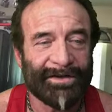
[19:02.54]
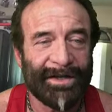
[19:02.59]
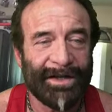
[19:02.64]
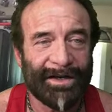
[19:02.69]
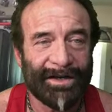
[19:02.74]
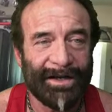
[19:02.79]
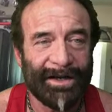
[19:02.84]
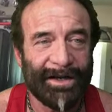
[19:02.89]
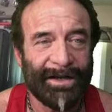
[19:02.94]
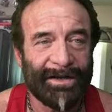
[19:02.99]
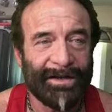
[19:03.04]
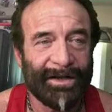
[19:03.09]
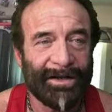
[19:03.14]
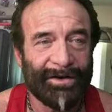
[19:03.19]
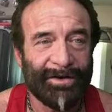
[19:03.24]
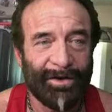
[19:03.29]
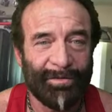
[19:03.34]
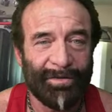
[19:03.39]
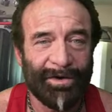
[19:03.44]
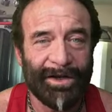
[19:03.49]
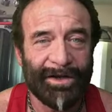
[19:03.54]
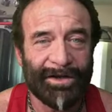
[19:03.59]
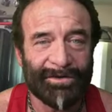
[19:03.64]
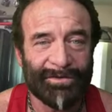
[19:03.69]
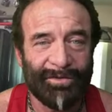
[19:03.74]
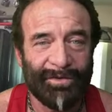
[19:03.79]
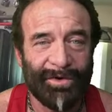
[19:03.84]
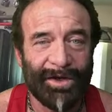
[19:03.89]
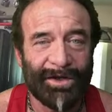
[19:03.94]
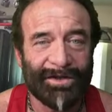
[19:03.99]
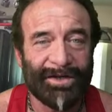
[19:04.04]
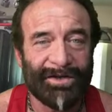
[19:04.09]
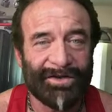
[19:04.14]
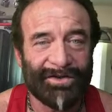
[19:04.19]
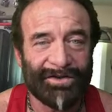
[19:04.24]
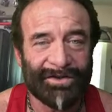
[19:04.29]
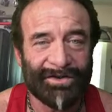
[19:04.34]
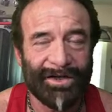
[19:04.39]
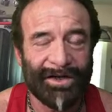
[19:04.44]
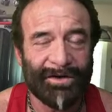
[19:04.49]
that guy that nobody else wants and
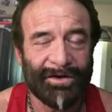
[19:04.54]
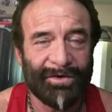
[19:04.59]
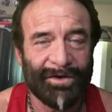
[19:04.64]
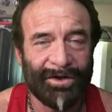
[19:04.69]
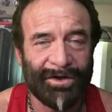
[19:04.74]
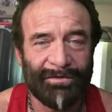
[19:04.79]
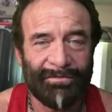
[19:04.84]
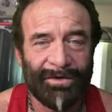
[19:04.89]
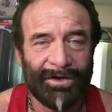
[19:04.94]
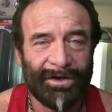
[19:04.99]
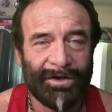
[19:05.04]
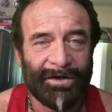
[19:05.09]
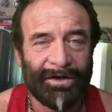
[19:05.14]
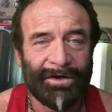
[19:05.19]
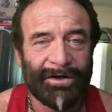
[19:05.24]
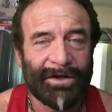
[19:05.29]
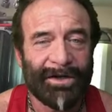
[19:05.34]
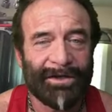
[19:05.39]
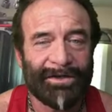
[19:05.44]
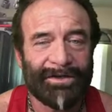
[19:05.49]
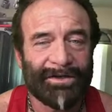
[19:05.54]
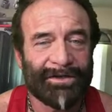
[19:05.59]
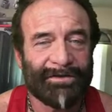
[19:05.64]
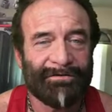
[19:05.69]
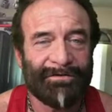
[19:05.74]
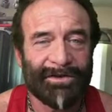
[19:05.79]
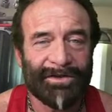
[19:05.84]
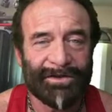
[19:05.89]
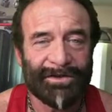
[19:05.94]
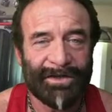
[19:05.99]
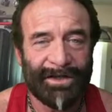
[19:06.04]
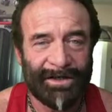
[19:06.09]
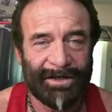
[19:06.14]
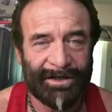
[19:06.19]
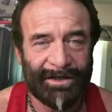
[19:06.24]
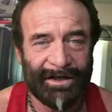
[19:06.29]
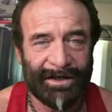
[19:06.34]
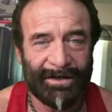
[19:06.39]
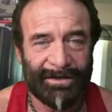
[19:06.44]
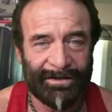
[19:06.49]
you're stuck with him, it just feels
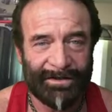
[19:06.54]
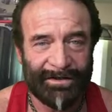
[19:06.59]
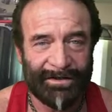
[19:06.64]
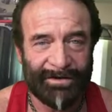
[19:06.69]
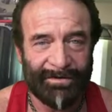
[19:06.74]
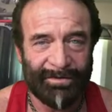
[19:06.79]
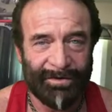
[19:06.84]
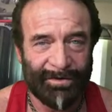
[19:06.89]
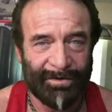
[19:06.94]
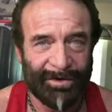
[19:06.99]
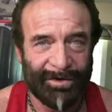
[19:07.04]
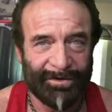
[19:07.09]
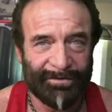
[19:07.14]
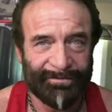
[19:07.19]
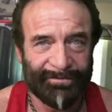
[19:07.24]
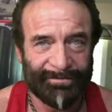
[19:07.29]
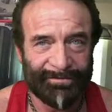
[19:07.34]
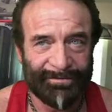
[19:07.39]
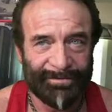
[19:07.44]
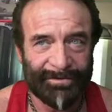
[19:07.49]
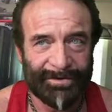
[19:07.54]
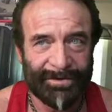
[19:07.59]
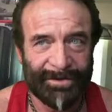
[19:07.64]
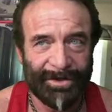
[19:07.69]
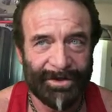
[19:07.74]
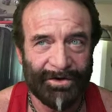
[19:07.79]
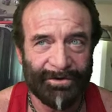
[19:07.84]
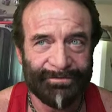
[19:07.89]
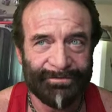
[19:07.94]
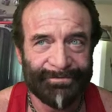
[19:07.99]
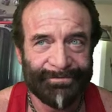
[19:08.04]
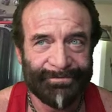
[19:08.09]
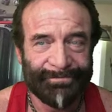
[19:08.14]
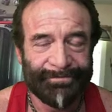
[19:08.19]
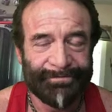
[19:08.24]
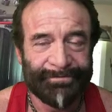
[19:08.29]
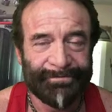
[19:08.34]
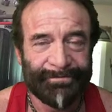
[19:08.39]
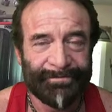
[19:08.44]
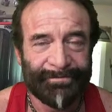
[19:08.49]
like death to the woman. So
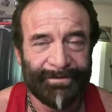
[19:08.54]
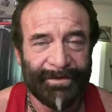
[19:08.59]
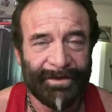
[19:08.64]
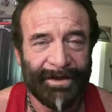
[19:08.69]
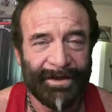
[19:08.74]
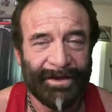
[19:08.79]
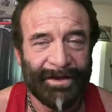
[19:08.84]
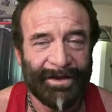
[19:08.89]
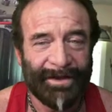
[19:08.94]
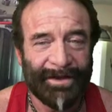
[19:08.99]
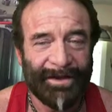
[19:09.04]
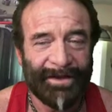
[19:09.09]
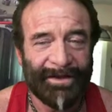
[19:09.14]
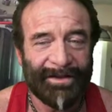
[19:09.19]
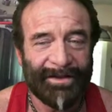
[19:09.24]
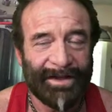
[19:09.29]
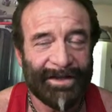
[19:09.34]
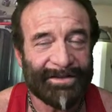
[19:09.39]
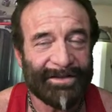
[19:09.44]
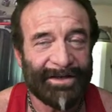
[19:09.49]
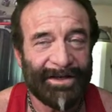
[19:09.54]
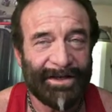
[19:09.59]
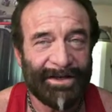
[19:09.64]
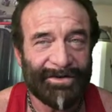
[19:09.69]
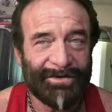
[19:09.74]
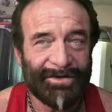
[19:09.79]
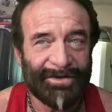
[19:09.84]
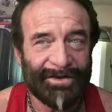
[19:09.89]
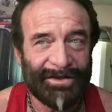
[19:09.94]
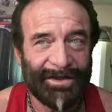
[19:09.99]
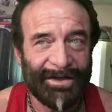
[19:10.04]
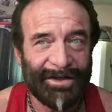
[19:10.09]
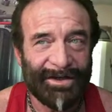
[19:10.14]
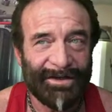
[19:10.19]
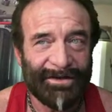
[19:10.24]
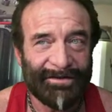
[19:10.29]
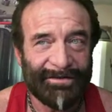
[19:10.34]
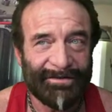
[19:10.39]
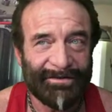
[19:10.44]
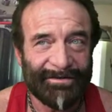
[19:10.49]
uh, that's an
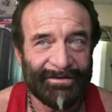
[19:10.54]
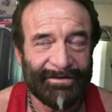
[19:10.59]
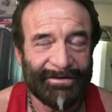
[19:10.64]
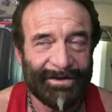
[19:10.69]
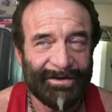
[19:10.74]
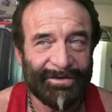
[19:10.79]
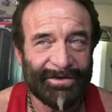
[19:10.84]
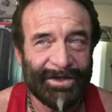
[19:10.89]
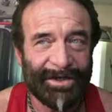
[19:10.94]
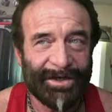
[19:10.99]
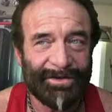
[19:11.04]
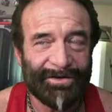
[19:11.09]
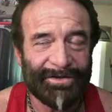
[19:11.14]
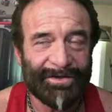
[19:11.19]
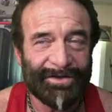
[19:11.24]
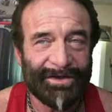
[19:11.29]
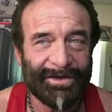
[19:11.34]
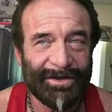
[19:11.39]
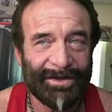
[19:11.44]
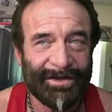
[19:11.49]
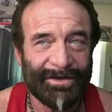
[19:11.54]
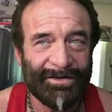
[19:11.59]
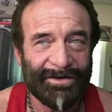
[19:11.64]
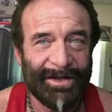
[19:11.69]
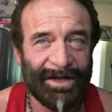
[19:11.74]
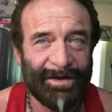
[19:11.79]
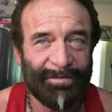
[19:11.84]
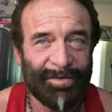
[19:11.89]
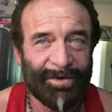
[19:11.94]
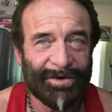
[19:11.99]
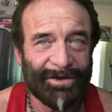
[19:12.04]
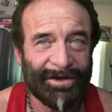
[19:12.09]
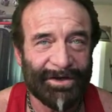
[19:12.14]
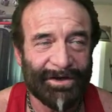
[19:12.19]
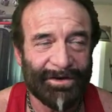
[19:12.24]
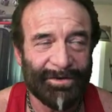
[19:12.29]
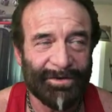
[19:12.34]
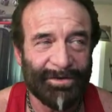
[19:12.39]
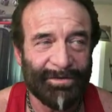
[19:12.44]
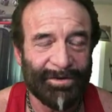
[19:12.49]
interesting. It was interesting to hear that
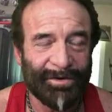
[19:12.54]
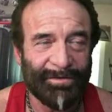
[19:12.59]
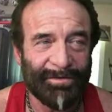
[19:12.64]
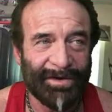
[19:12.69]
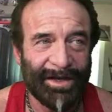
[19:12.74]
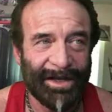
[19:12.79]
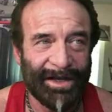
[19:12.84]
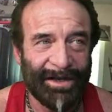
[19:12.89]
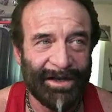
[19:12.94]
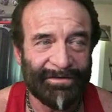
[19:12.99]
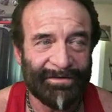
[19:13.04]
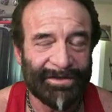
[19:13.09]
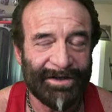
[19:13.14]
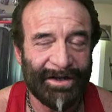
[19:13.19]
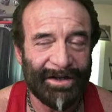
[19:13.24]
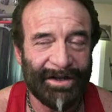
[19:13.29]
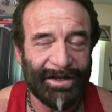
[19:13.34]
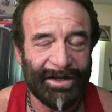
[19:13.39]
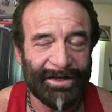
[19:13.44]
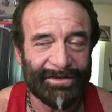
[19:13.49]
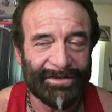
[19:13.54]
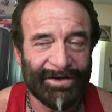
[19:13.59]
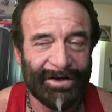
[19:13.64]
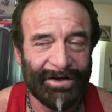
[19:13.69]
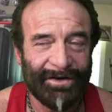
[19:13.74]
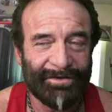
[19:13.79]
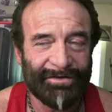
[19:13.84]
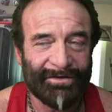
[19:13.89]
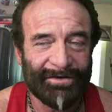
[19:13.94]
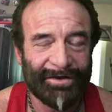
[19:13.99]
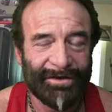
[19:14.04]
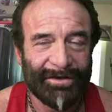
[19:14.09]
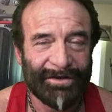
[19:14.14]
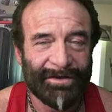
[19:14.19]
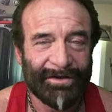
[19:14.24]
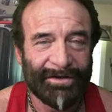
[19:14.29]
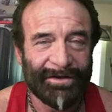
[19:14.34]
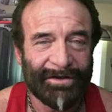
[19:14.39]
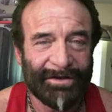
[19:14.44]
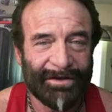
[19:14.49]
particular woman in my life say that. So
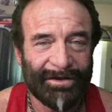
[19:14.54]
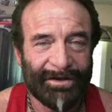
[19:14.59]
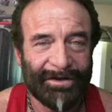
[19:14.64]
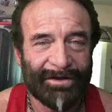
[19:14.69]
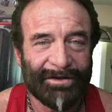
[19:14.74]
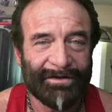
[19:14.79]
uh,